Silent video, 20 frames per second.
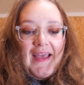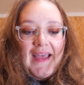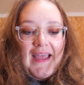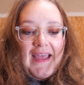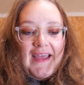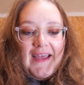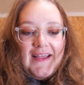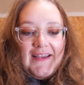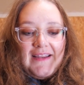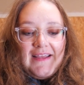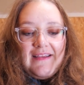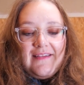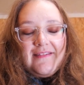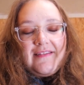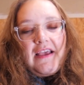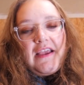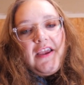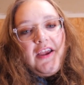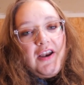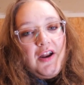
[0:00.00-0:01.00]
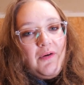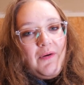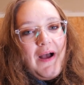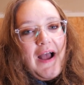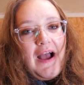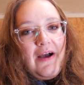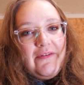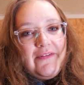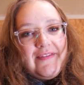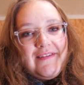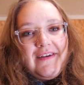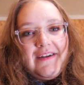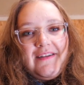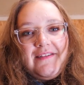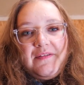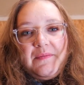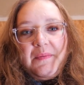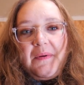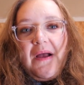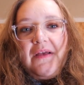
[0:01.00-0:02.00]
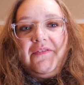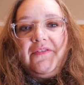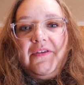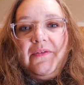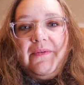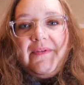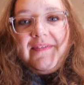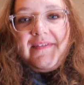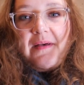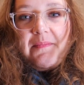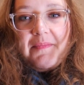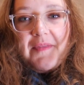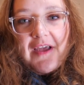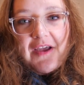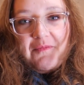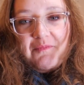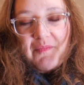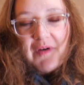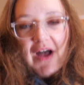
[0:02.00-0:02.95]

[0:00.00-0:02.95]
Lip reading: And he's like, you know what, I was gonna surprise you with something,